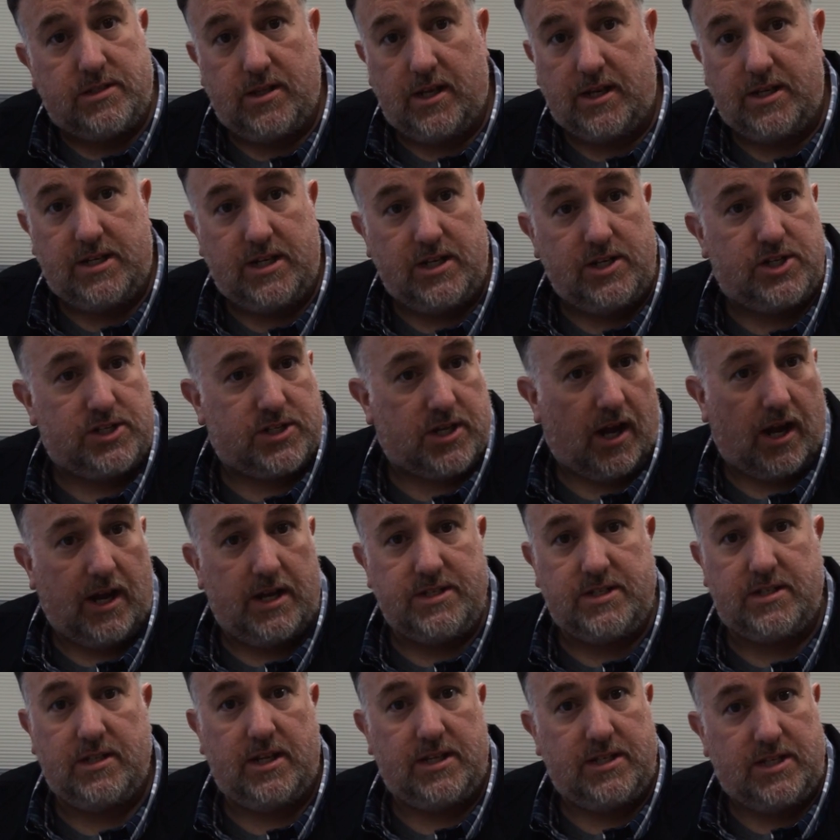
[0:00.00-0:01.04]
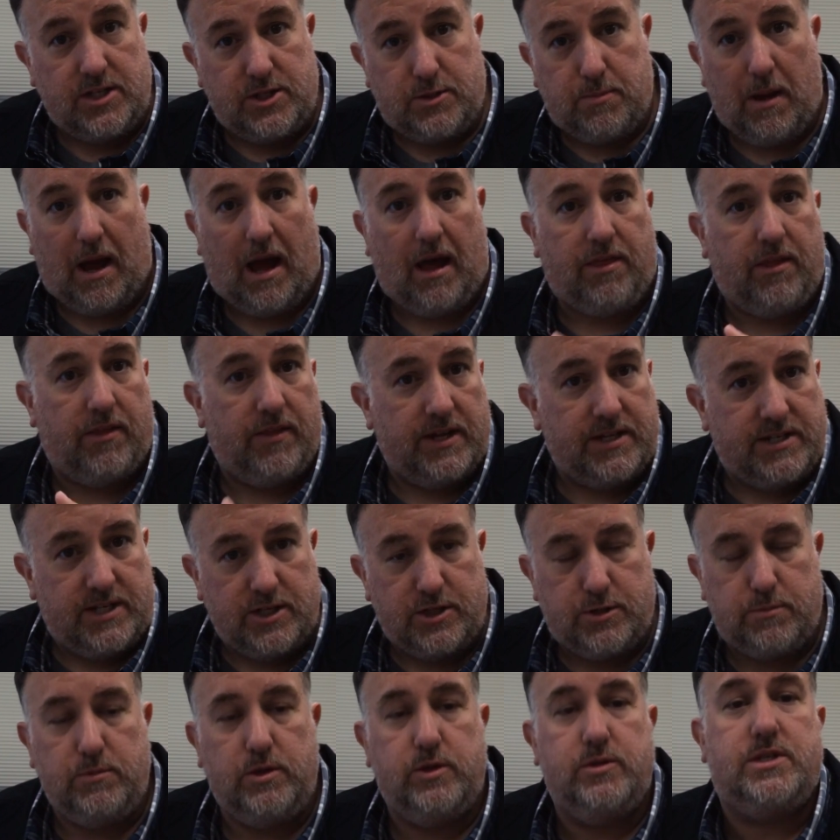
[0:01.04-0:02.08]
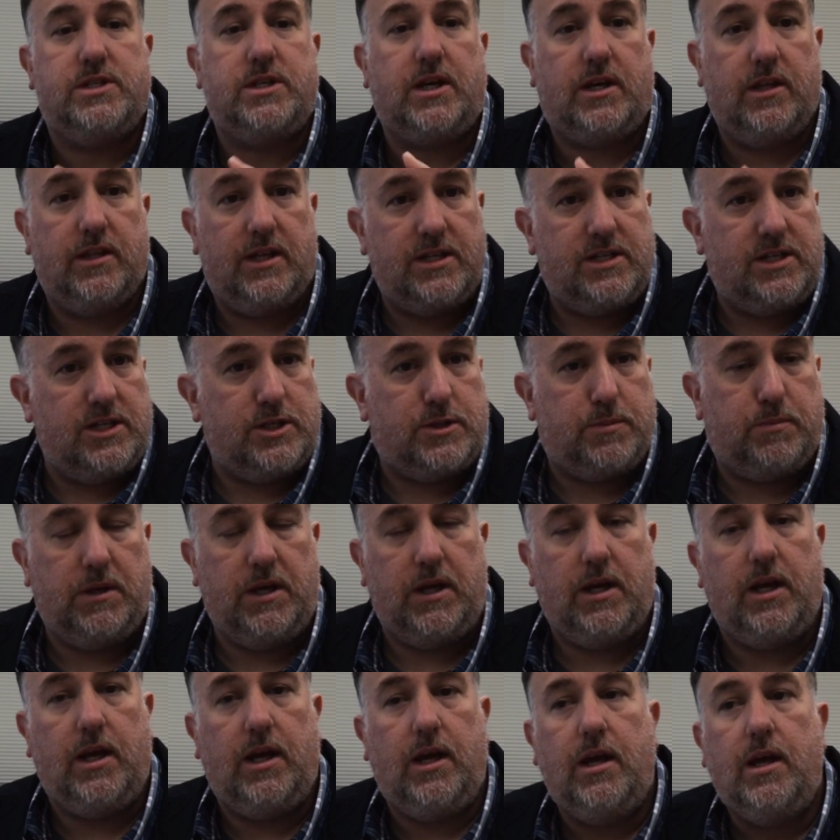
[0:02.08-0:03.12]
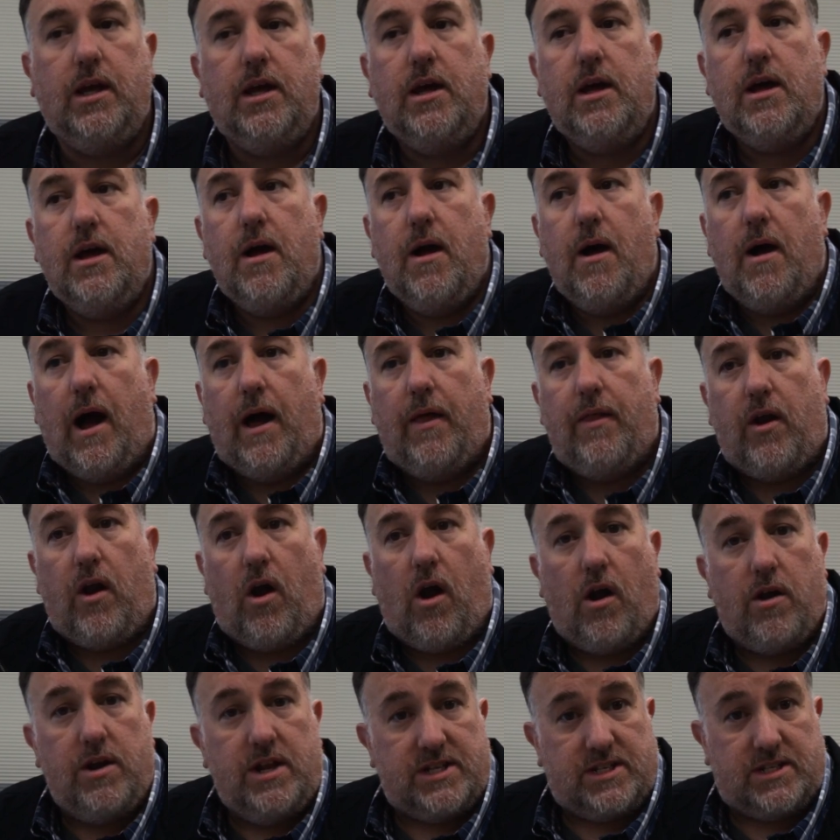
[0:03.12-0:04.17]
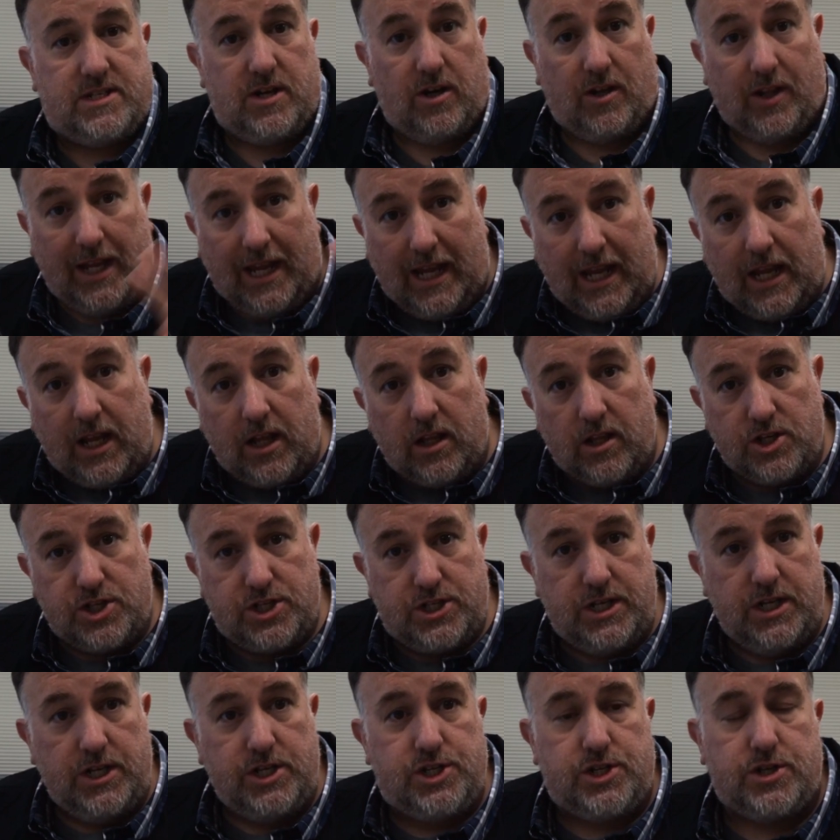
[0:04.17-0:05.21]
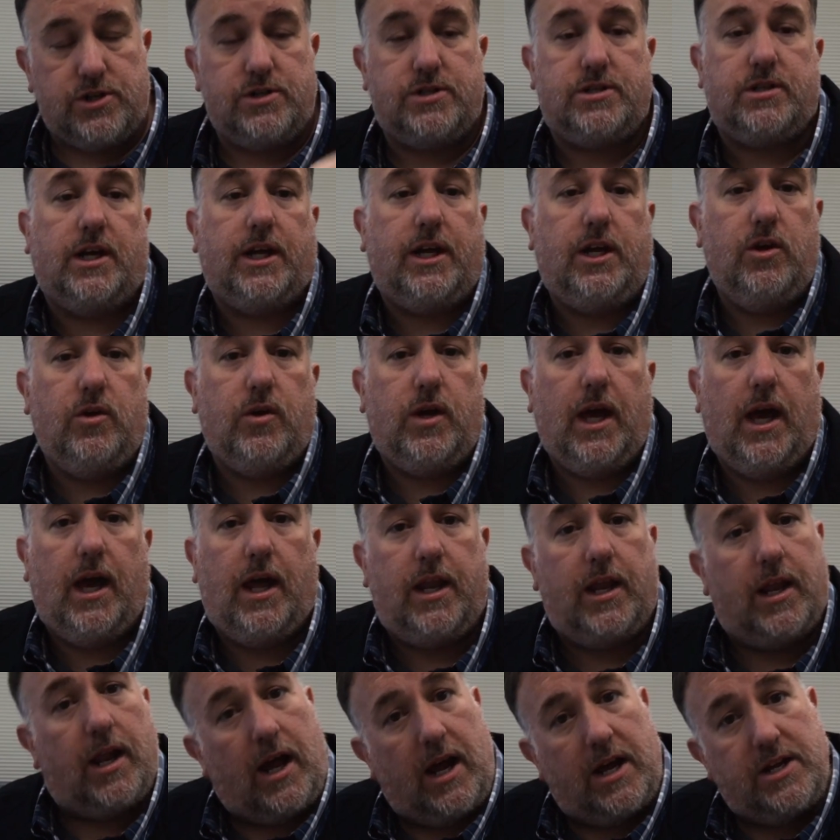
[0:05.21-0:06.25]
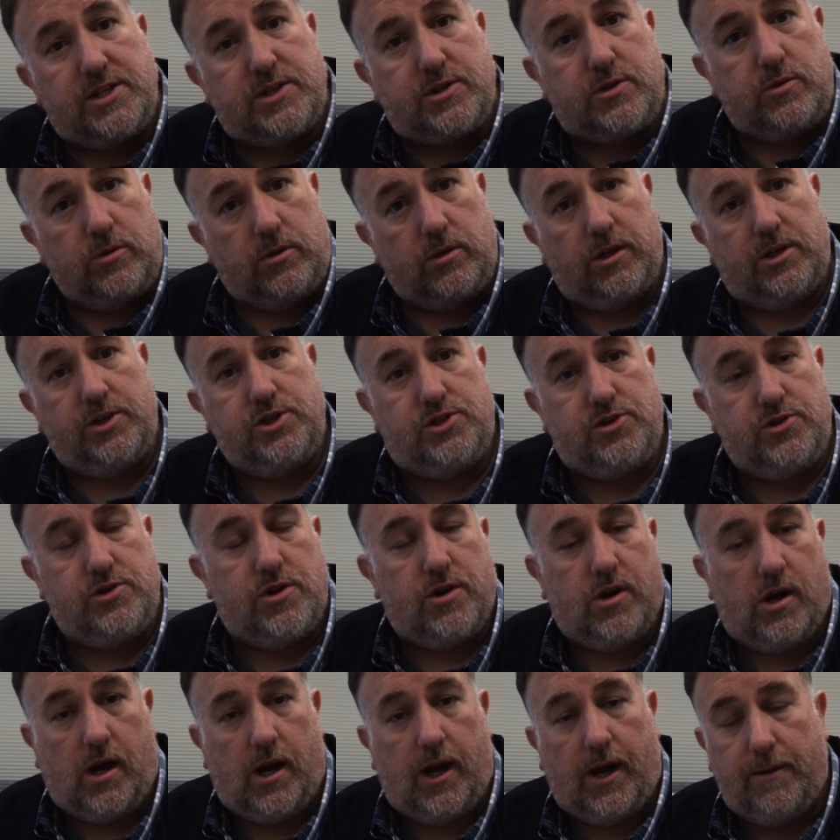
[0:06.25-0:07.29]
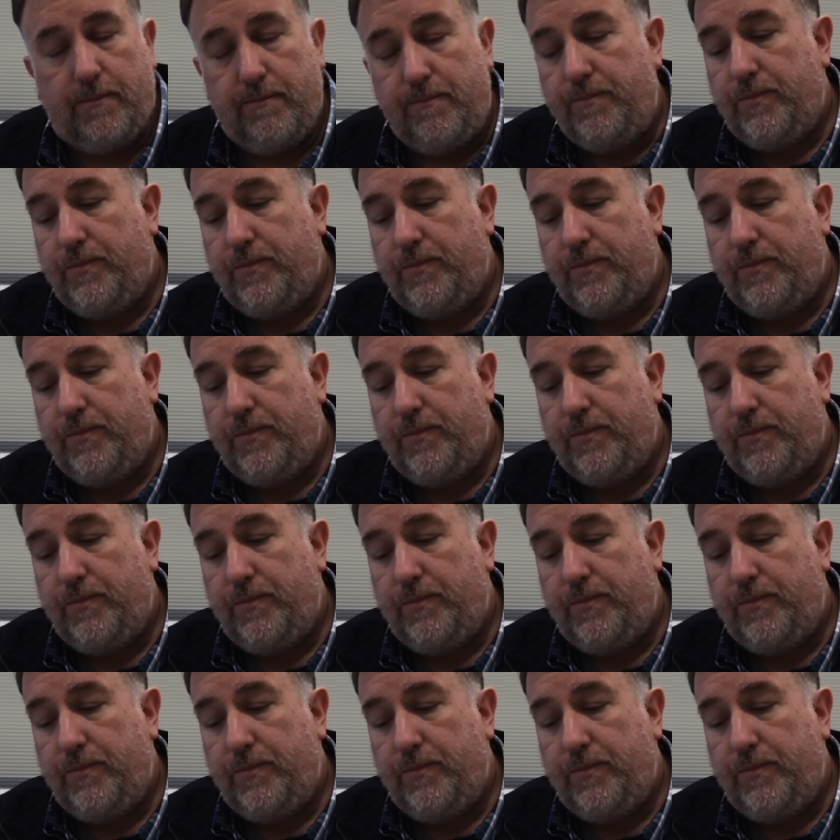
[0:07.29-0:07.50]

They teach science, and they teach math, and they teach music, and they teach PE, and there aren't necessarily English teachers like you get in high school and junior high.